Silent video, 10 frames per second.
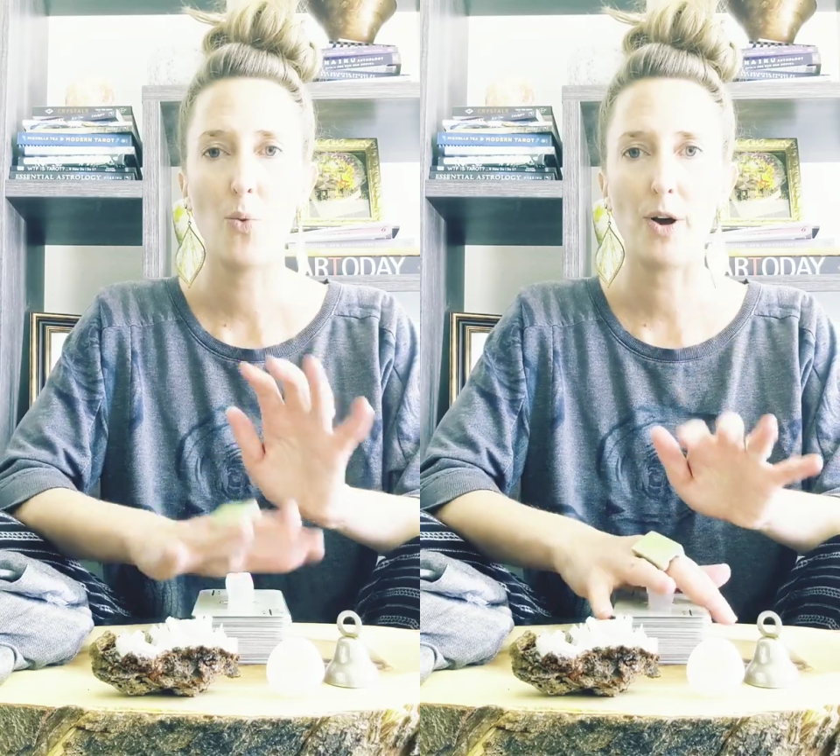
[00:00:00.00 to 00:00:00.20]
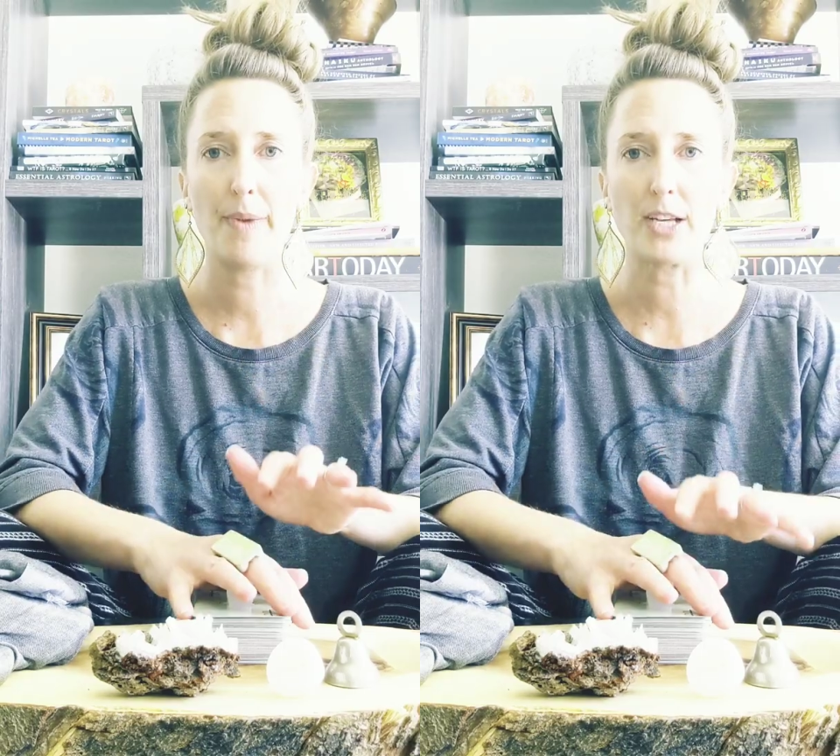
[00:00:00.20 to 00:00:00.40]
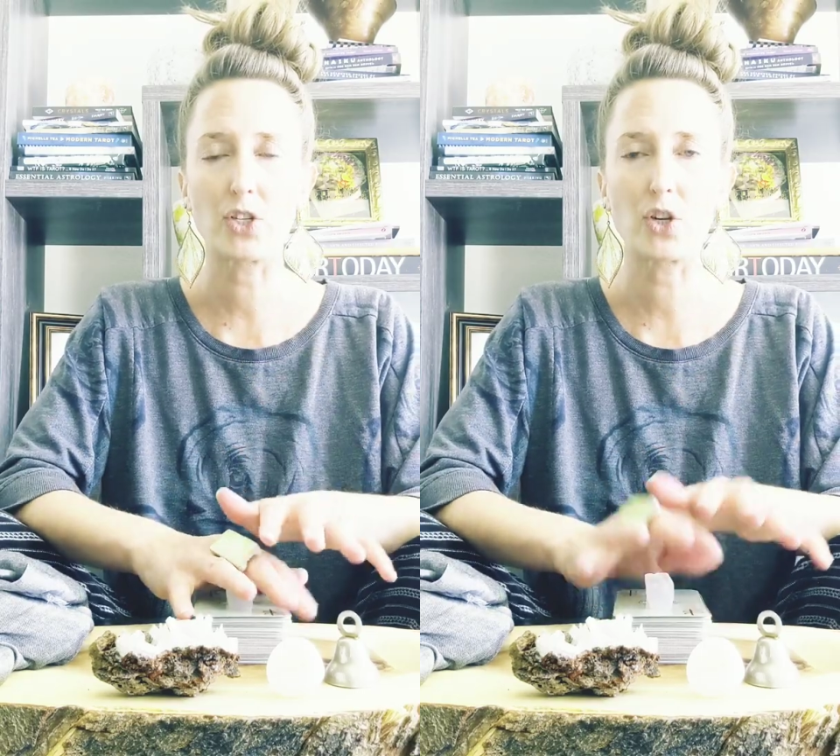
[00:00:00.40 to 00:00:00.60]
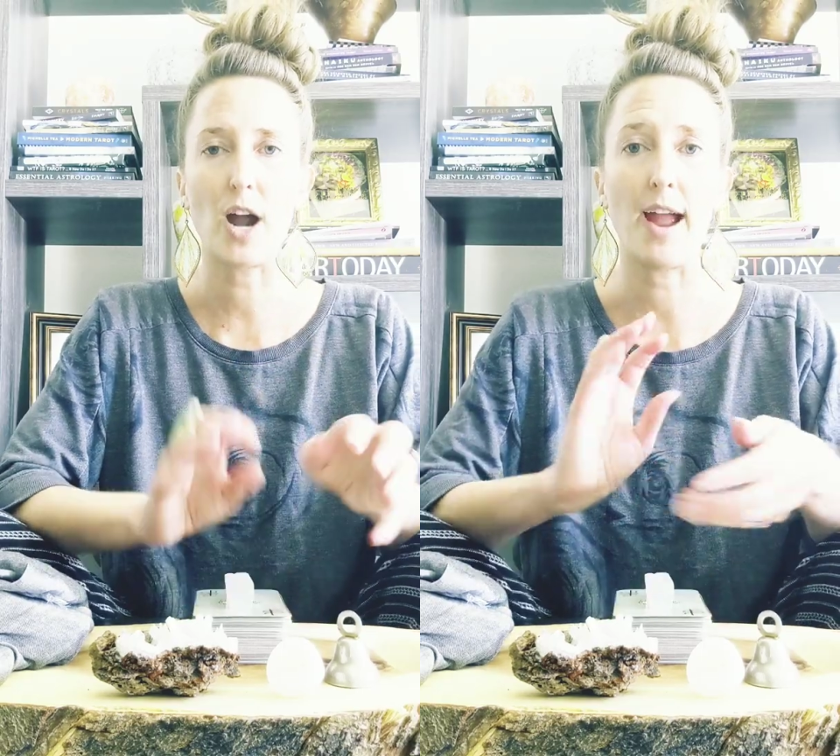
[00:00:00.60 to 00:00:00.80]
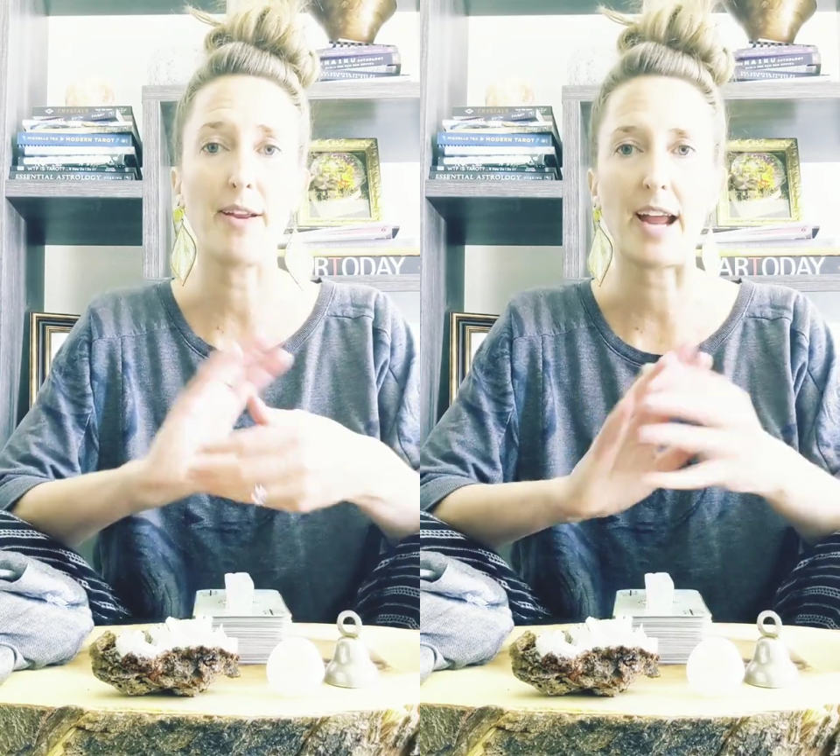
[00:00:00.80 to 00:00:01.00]
will make
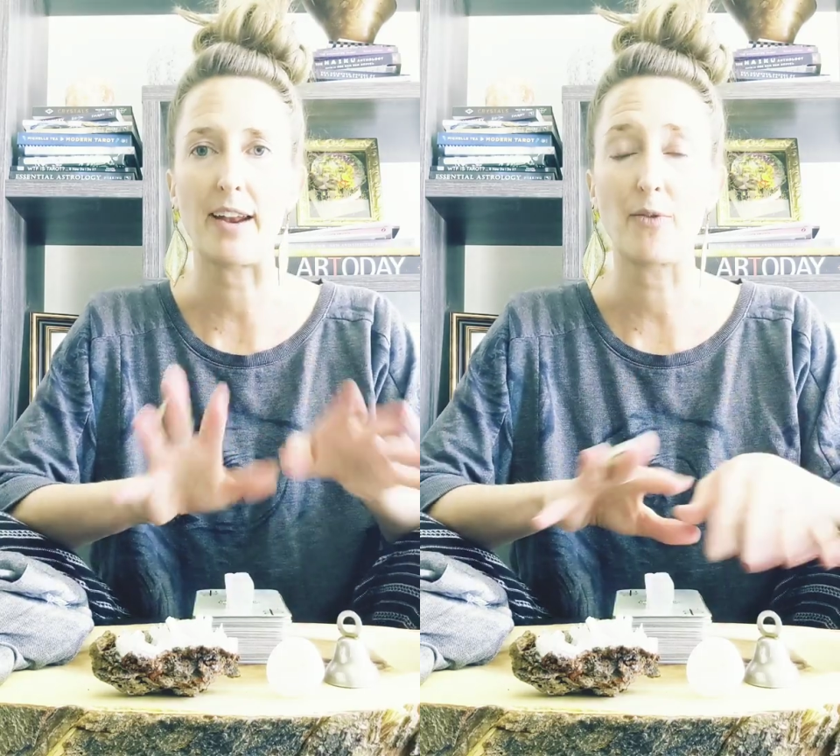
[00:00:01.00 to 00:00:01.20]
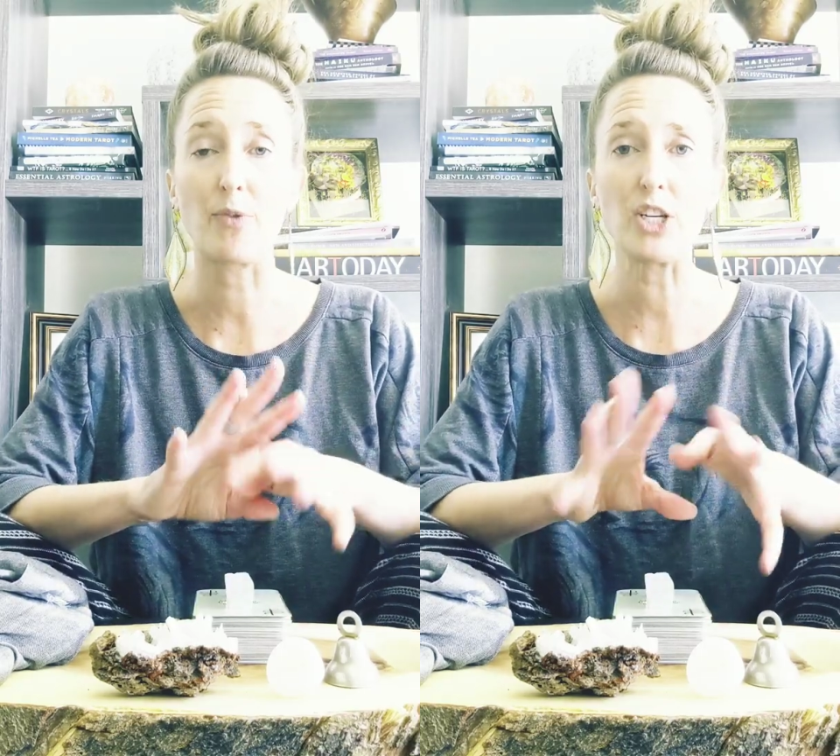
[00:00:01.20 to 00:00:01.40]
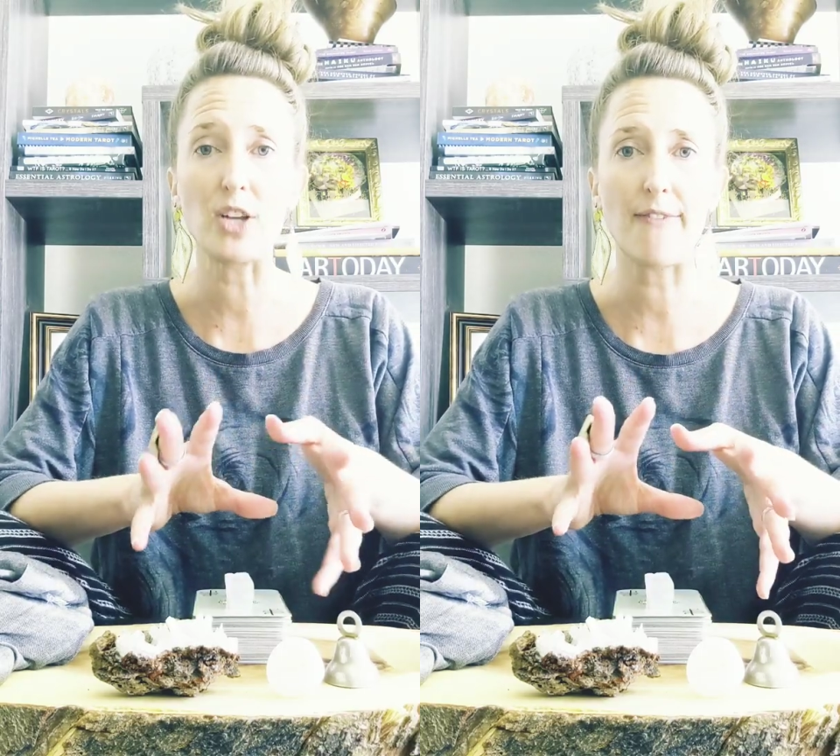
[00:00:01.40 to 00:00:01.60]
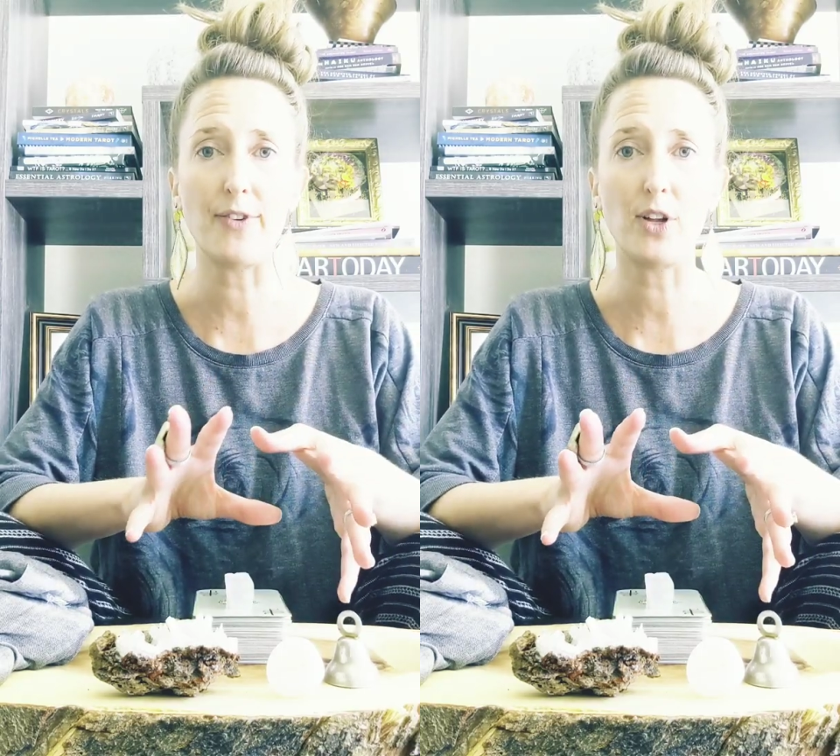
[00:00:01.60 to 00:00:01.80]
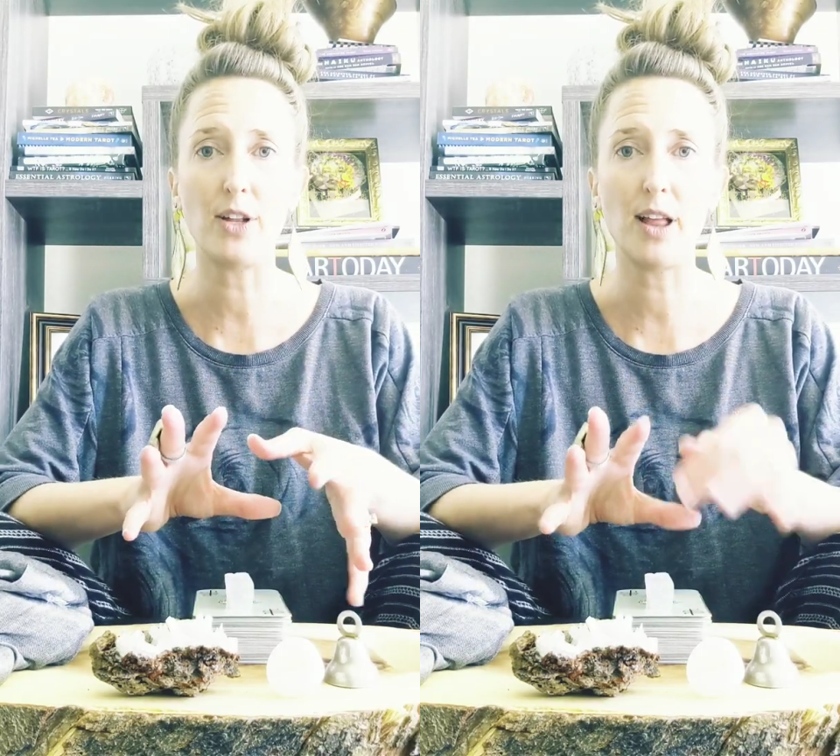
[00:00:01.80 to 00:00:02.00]
sure I kind of
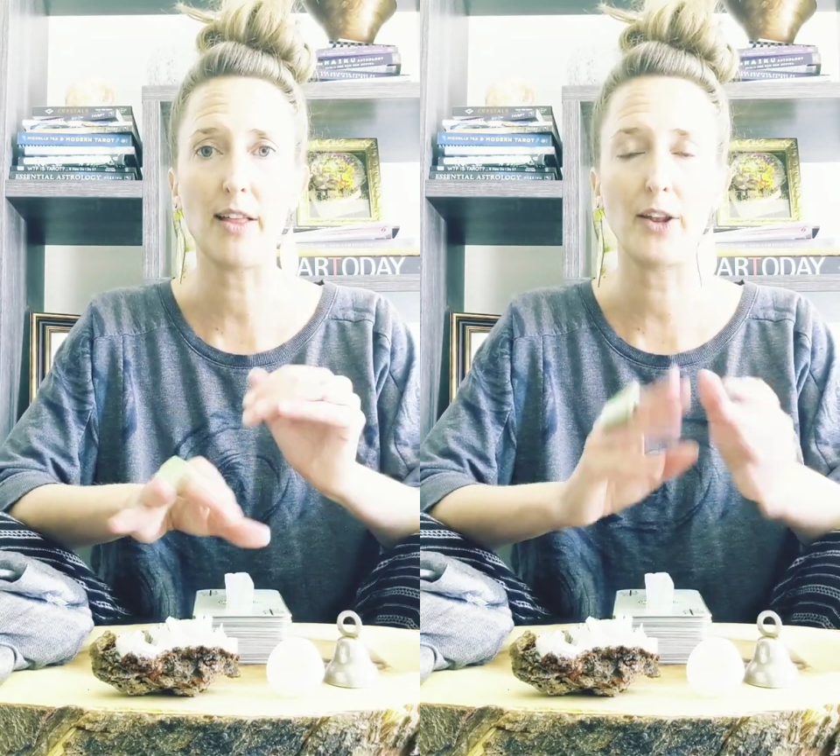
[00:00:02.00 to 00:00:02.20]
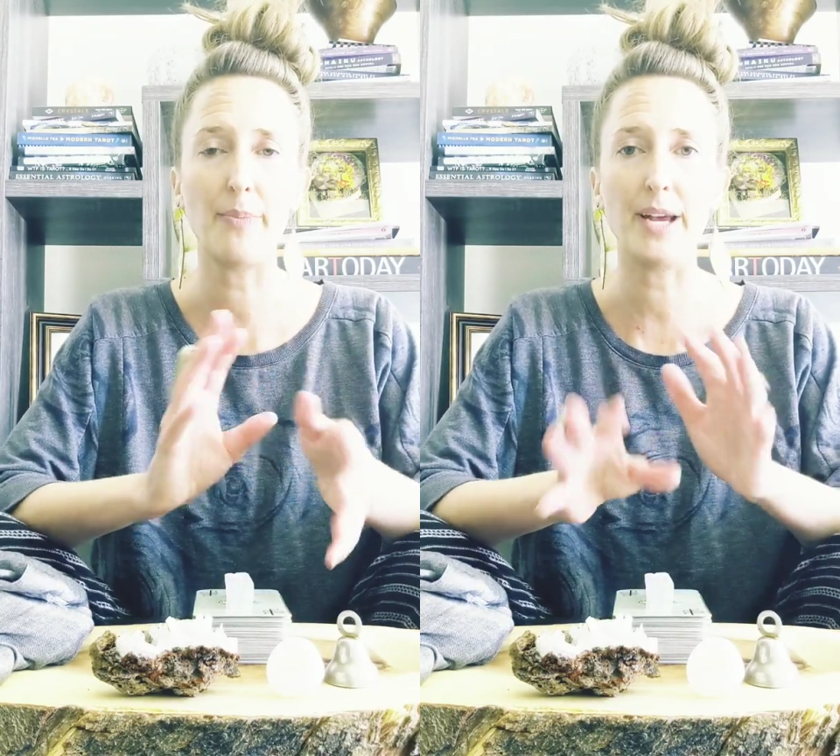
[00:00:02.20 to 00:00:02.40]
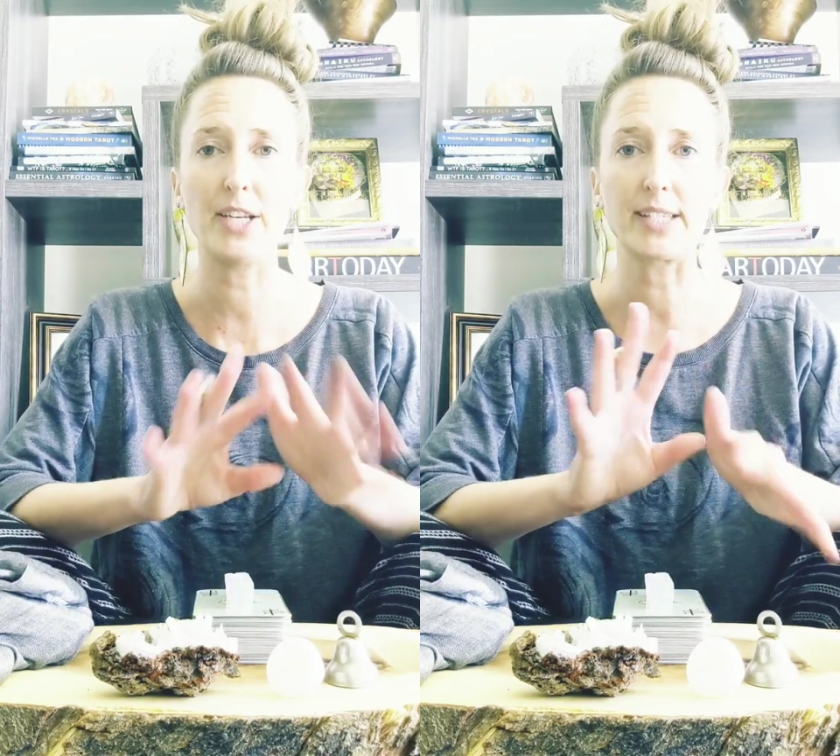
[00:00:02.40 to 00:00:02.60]
reshuffle a little bit,